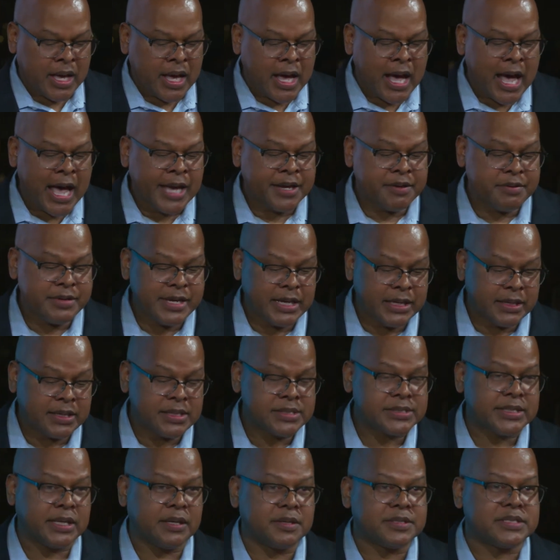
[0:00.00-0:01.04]
I created
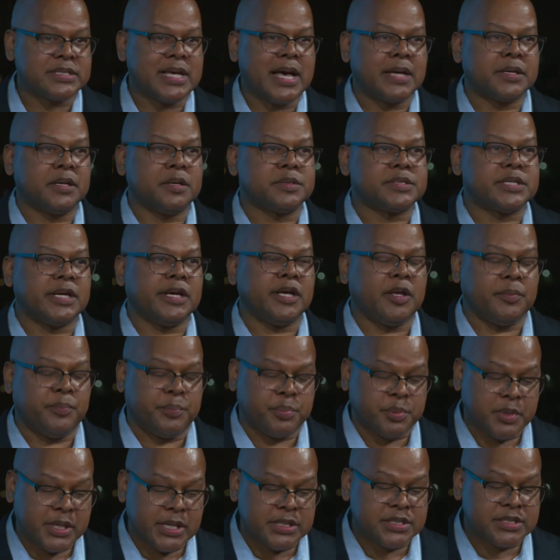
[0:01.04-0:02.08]
ConsejoSano to help
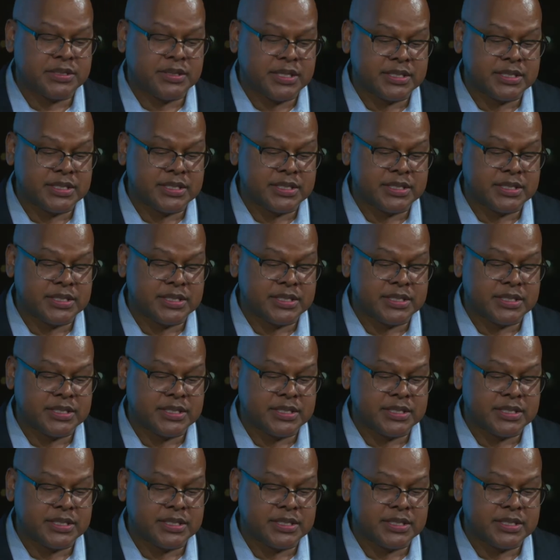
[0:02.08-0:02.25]
bridge